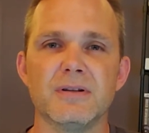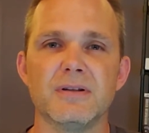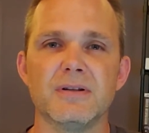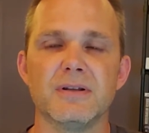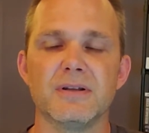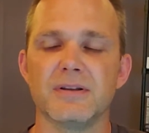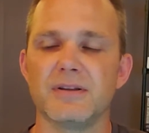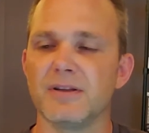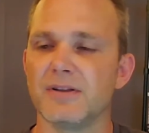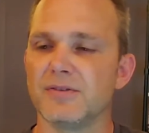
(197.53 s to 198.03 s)

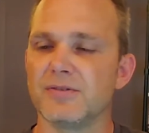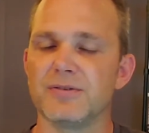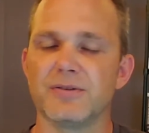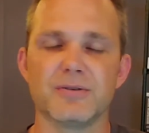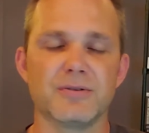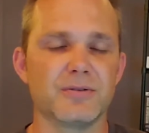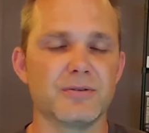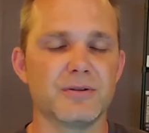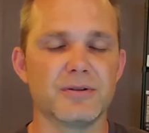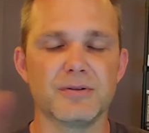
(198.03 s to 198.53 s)
Against
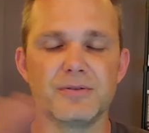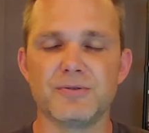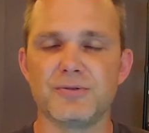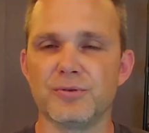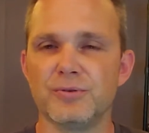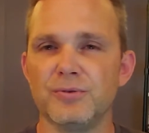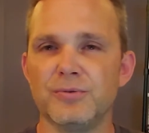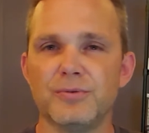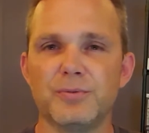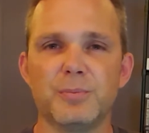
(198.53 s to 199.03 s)
the
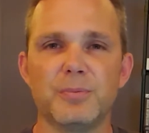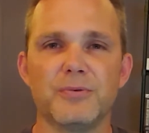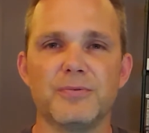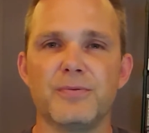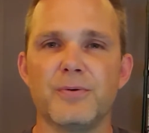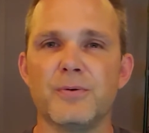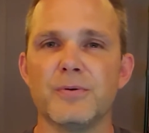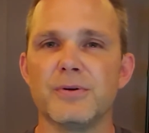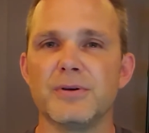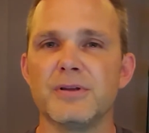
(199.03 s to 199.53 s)
Jews
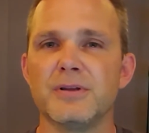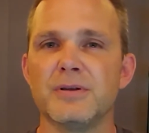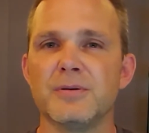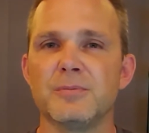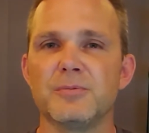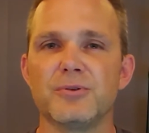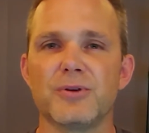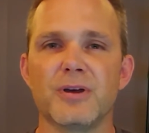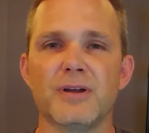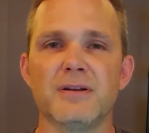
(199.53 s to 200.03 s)
before
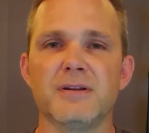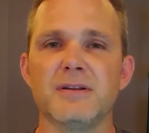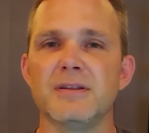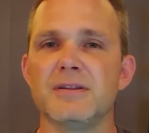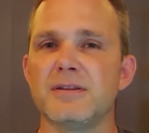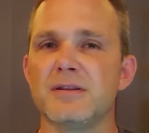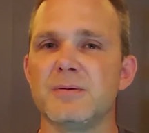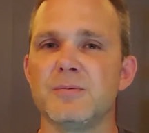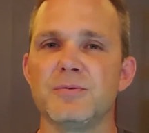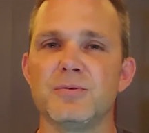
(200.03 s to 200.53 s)
him, trying to
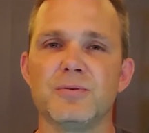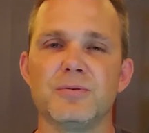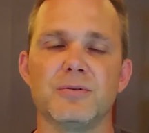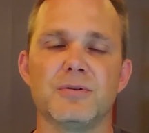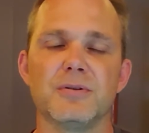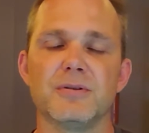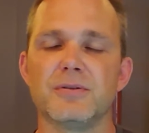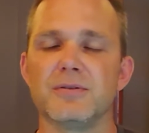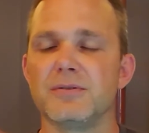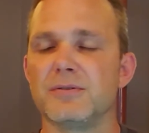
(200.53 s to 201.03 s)
get them to,
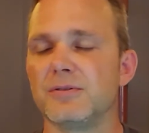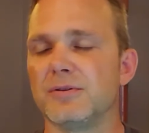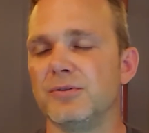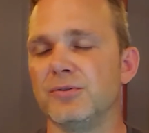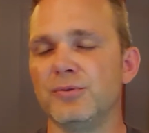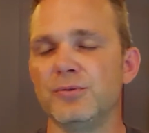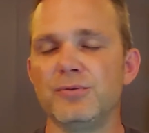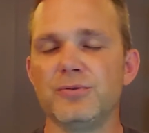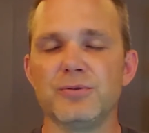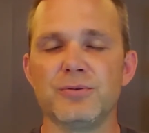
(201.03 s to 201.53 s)
the
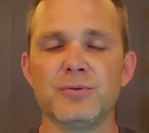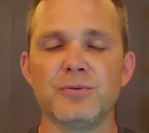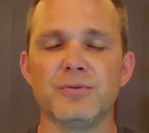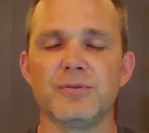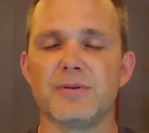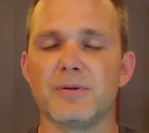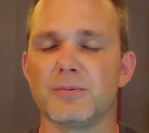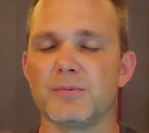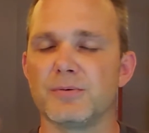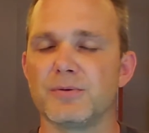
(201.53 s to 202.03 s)
new
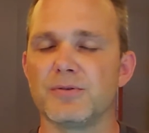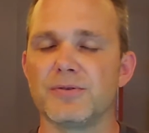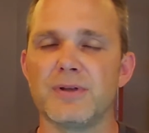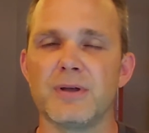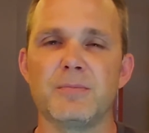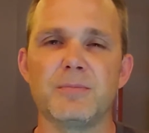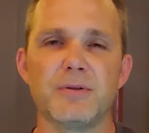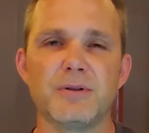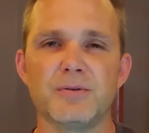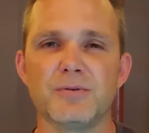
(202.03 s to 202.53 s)
Jews that were
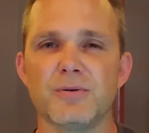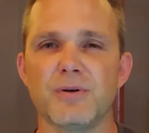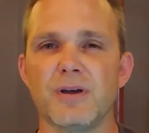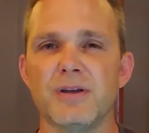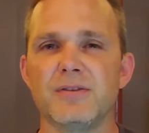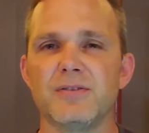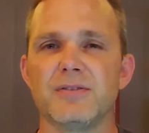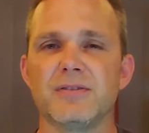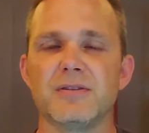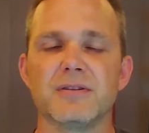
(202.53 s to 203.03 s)
accepting
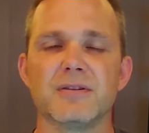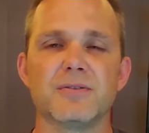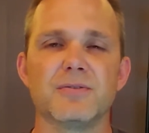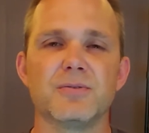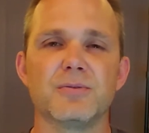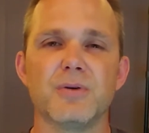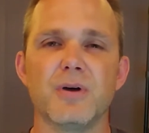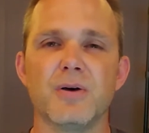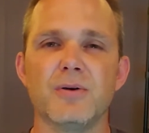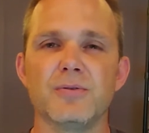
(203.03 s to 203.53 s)
Christ
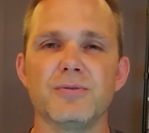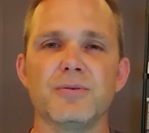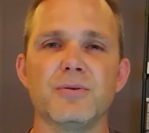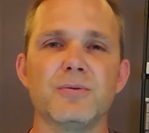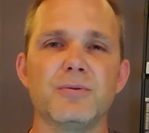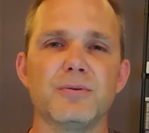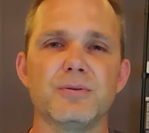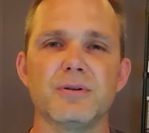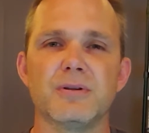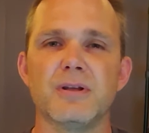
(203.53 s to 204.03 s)
to
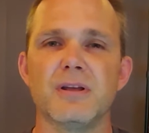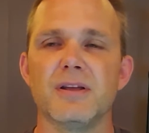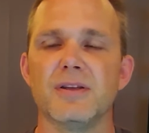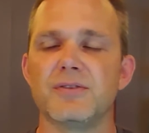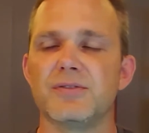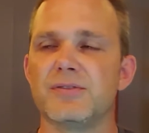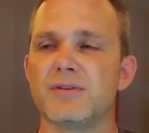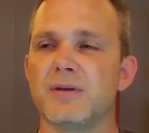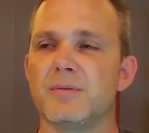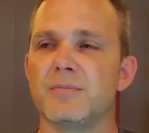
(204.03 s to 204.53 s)
also
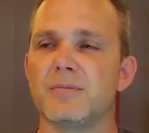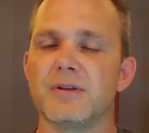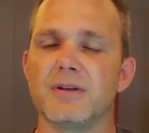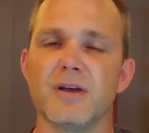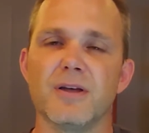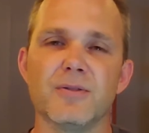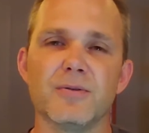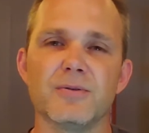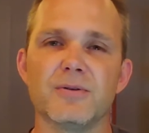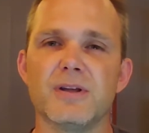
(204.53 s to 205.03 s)
accept the
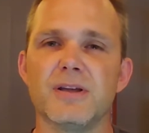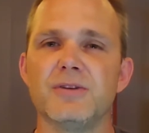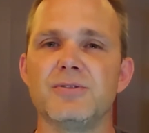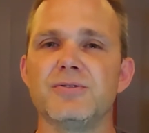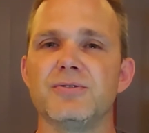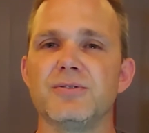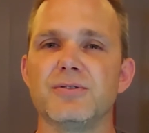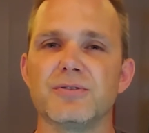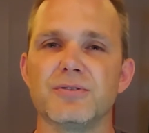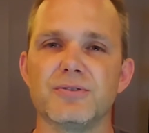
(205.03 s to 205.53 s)
other
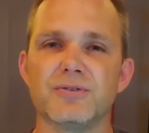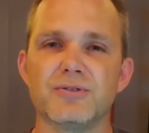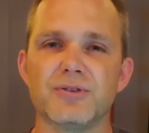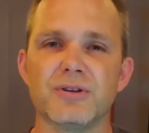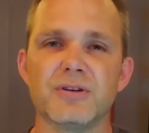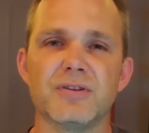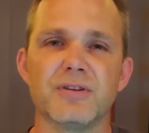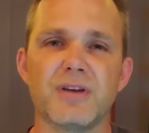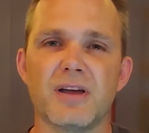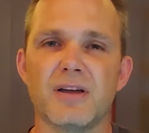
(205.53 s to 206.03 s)
nations, the
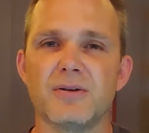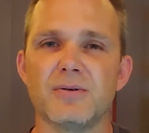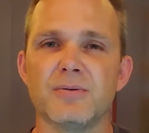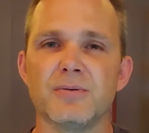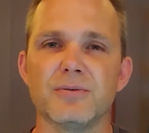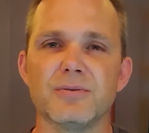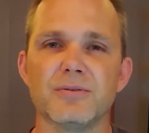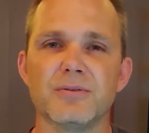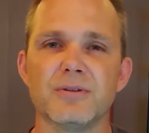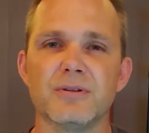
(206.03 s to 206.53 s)

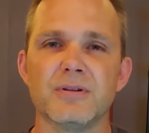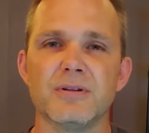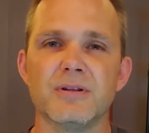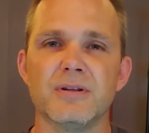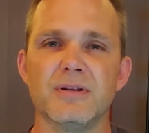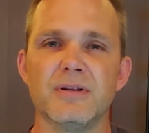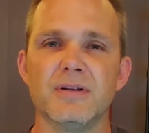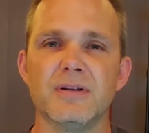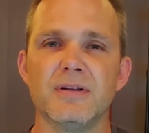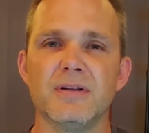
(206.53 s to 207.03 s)
Gentiles,
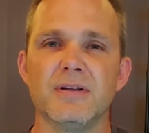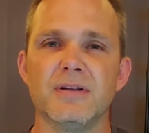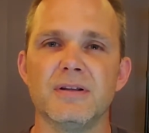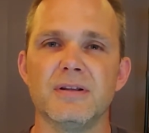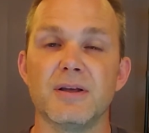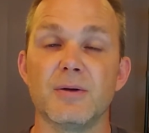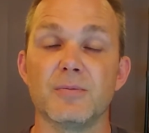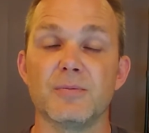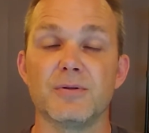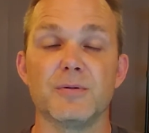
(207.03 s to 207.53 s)

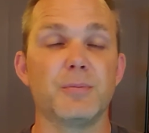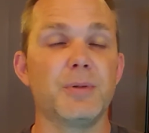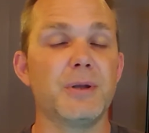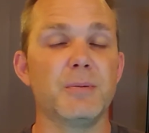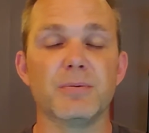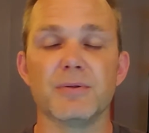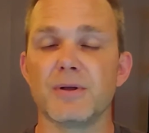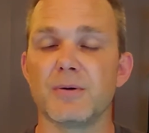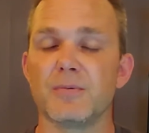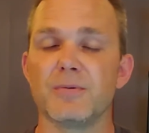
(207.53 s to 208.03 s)
that were the
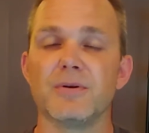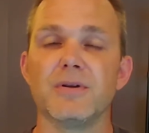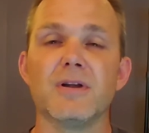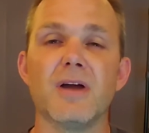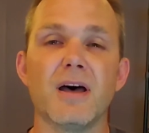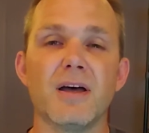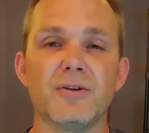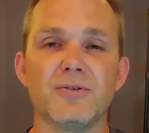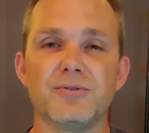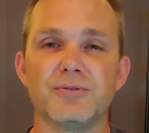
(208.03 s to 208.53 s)
people that were
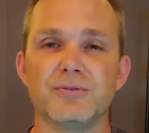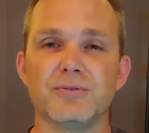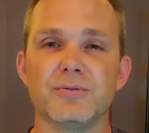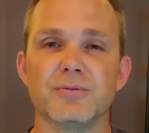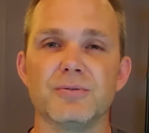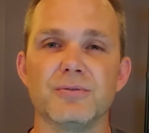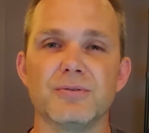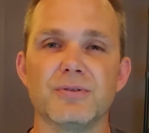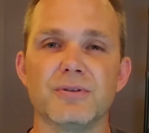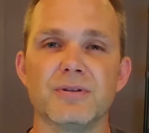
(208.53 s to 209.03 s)
not
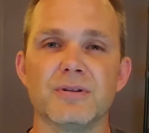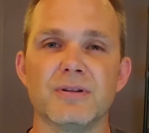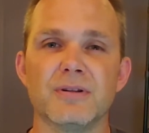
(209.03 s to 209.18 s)
Jews,